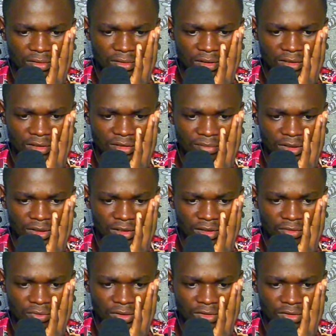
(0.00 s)
That's the bigger
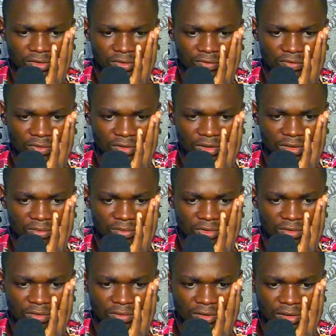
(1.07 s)
question. For now, I'm not
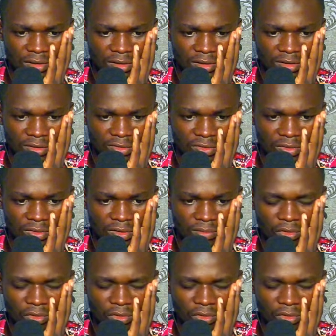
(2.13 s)
seeing where the knight is going,